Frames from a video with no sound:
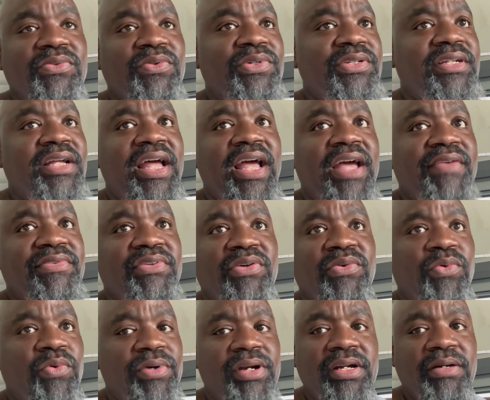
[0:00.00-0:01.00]
Or you can have your
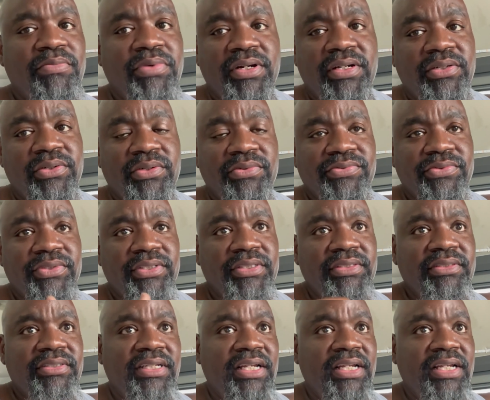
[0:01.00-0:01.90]
coordinator book a load for you